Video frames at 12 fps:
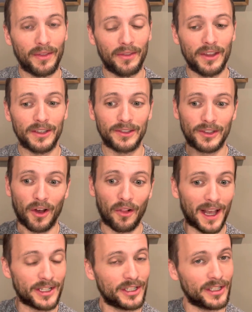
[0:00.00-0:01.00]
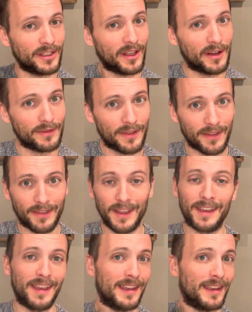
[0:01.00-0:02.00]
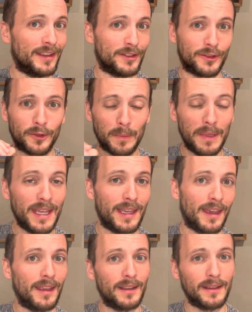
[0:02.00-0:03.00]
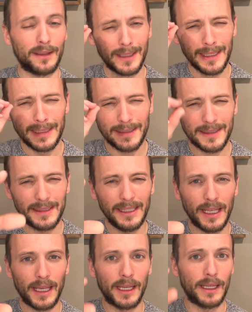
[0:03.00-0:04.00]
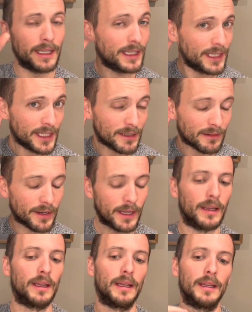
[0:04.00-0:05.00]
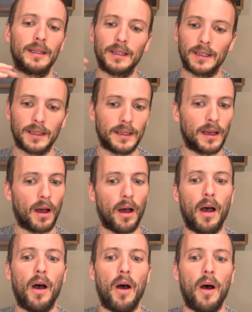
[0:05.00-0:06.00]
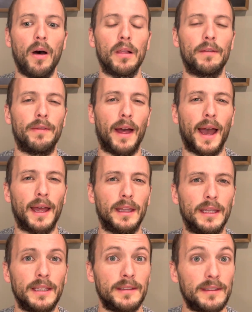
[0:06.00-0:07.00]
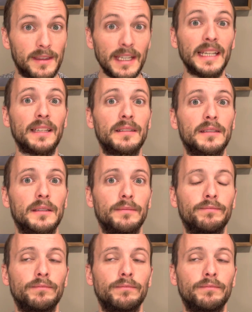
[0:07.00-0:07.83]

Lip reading: this collection of thinking, speaking, seeing, hearing, all of that is this.